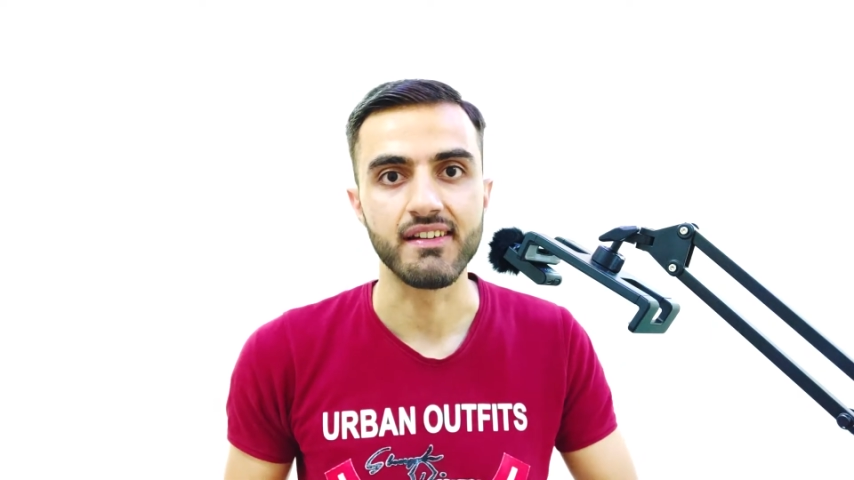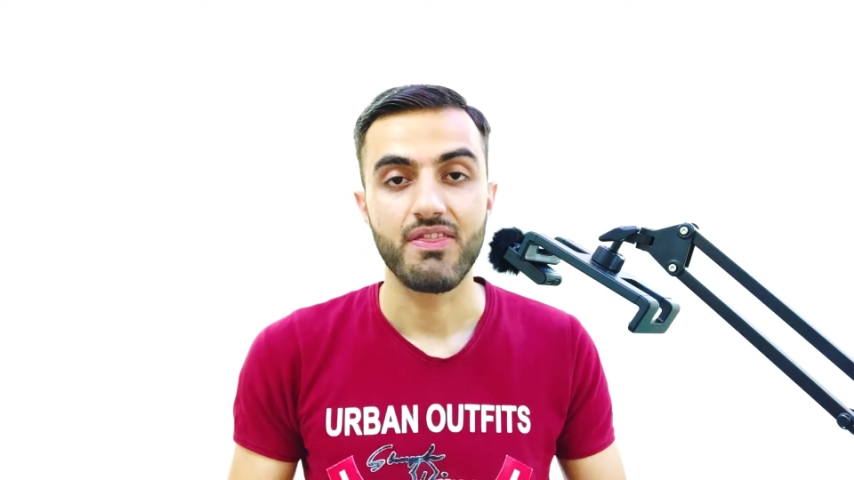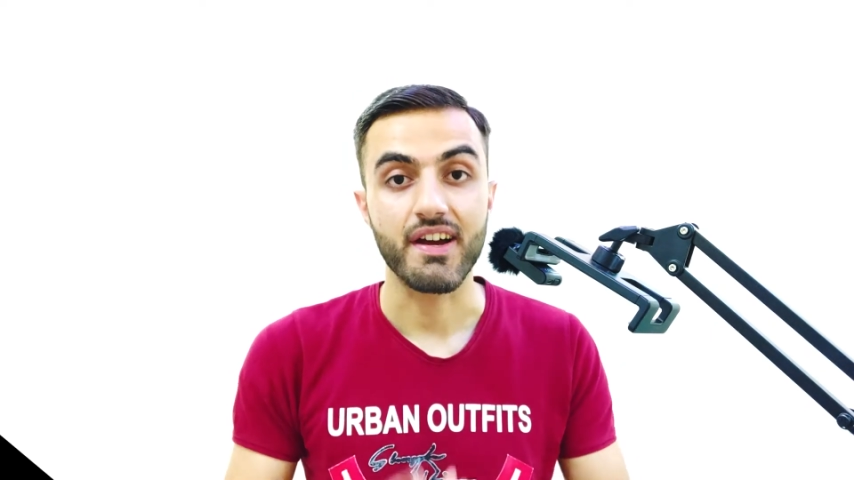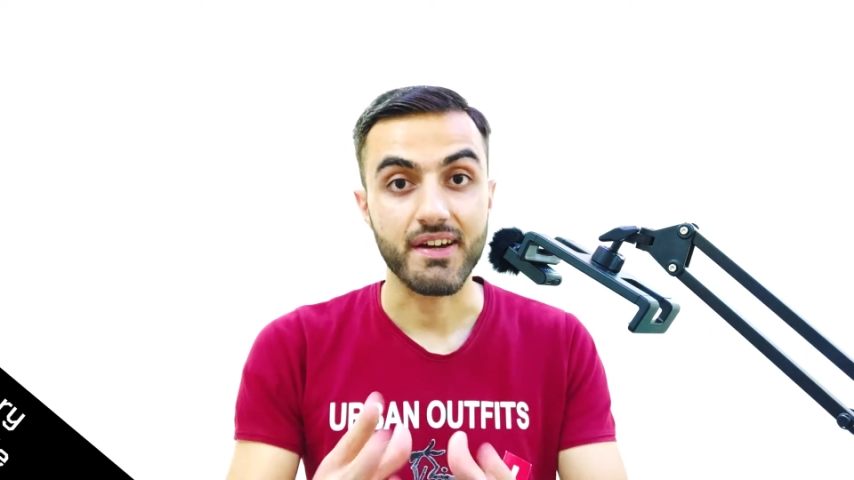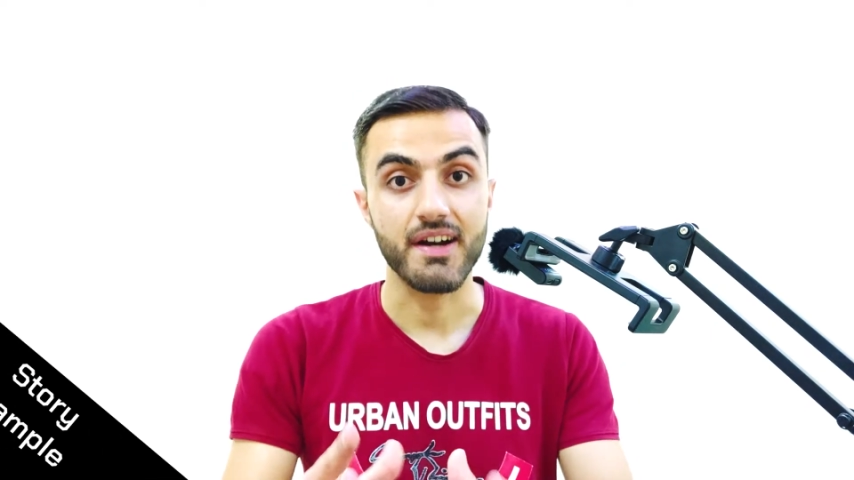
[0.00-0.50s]

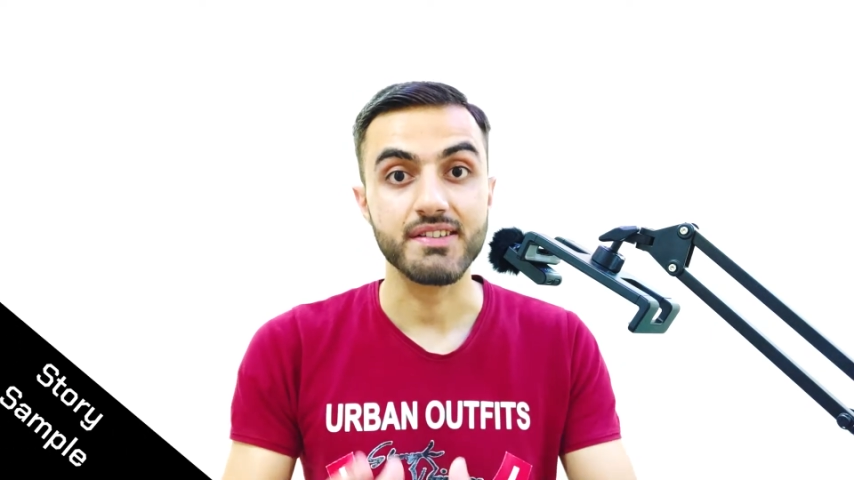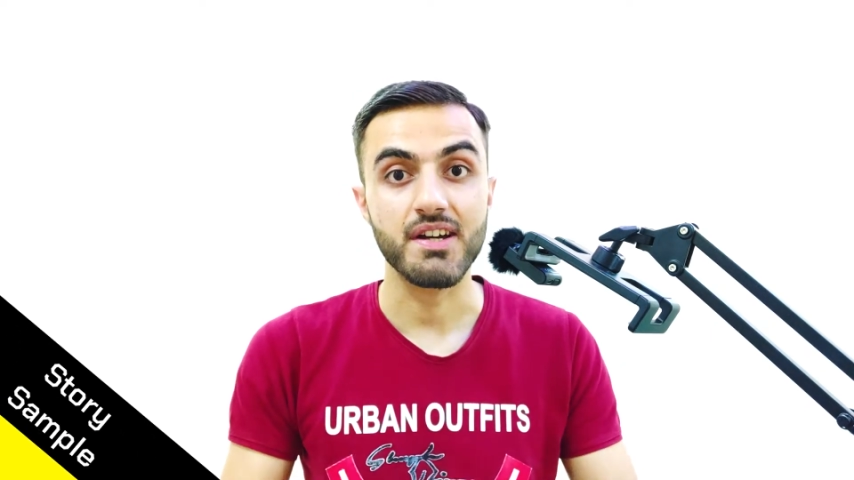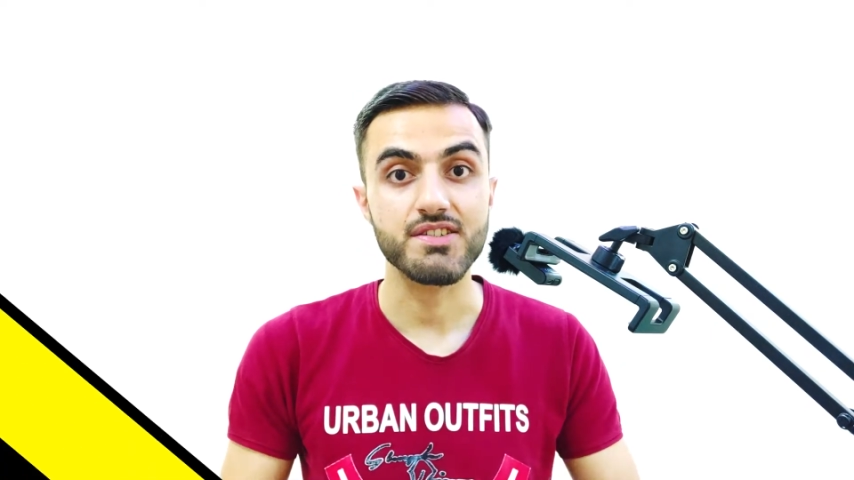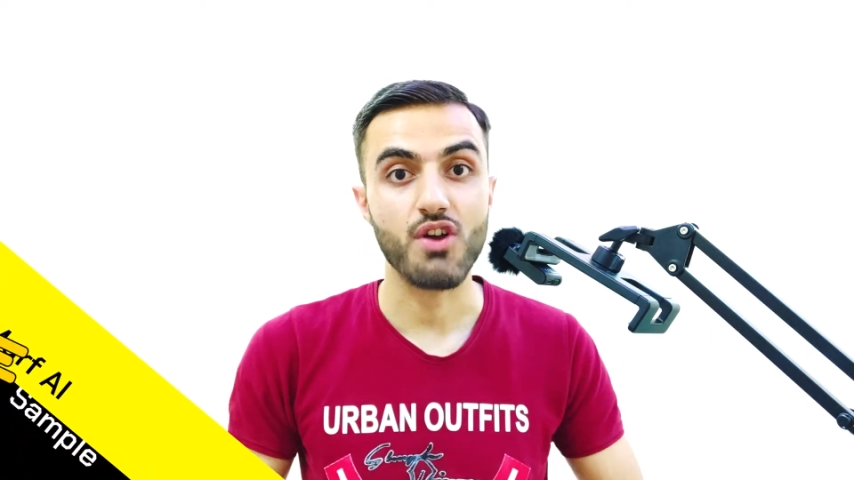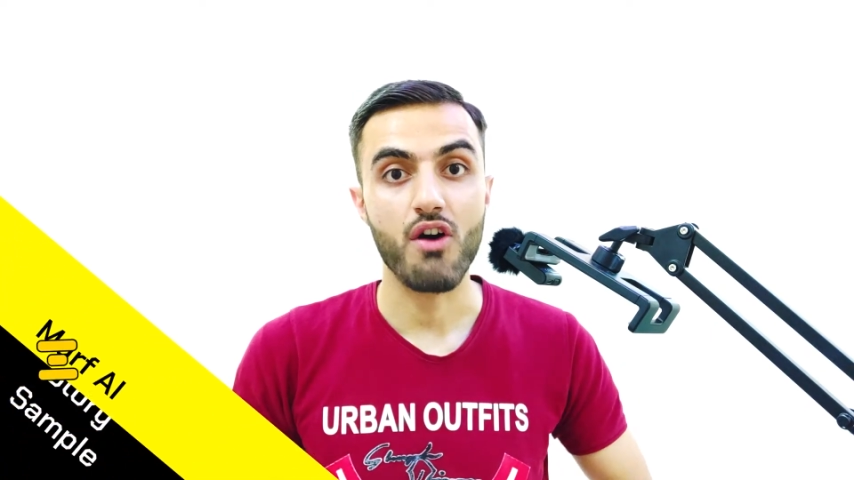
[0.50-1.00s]
The
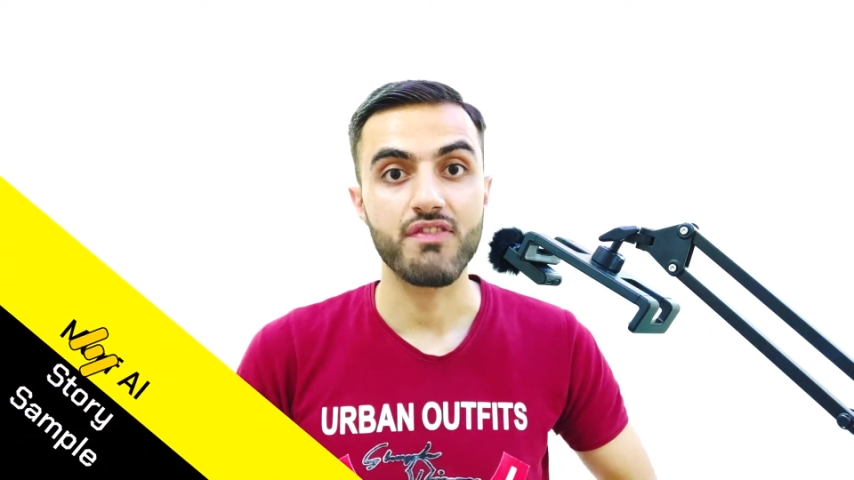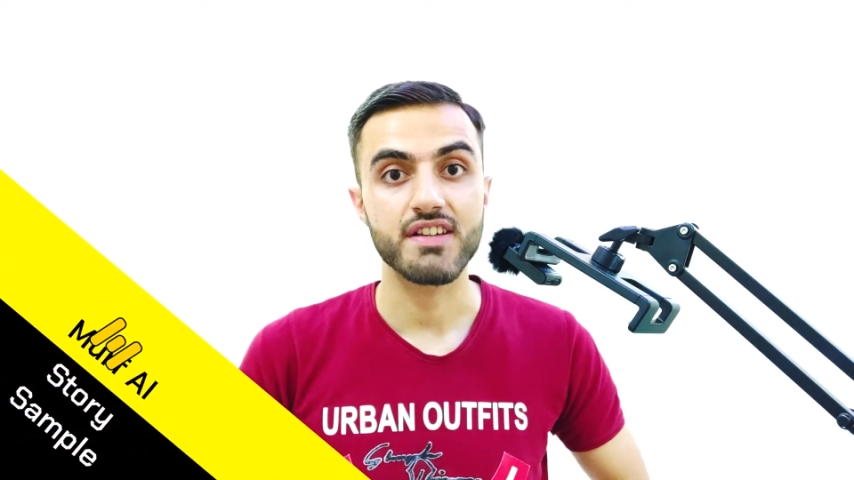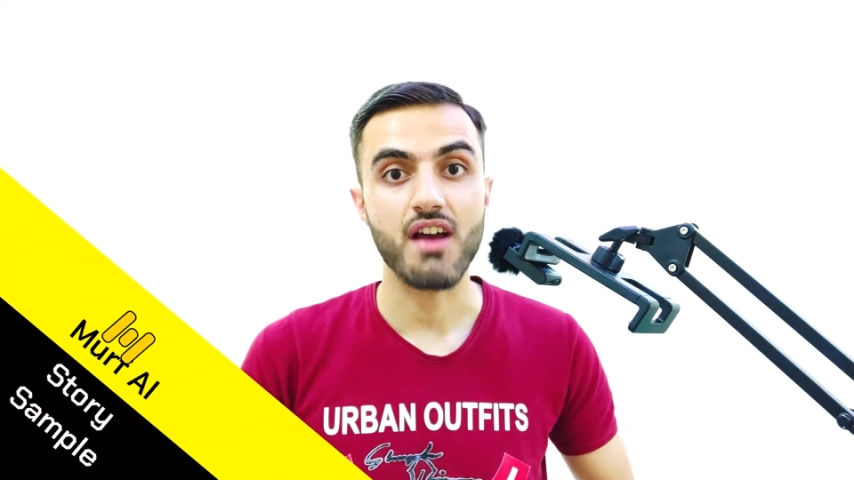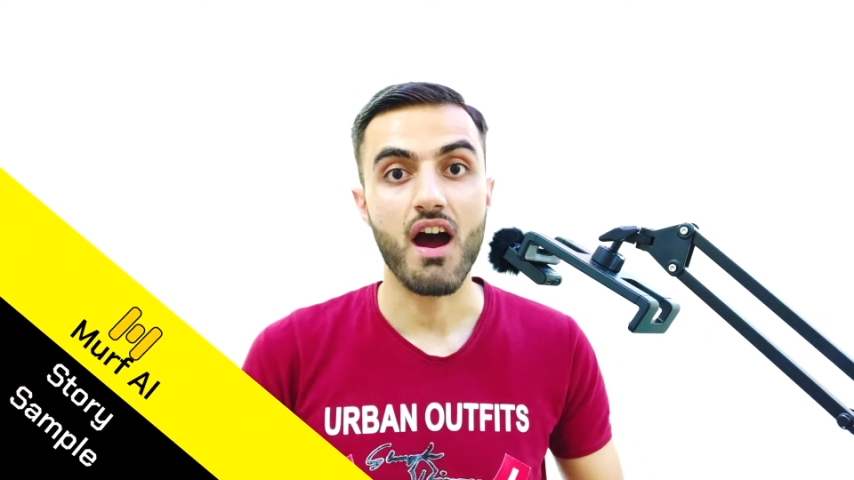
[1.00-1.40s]
characters of it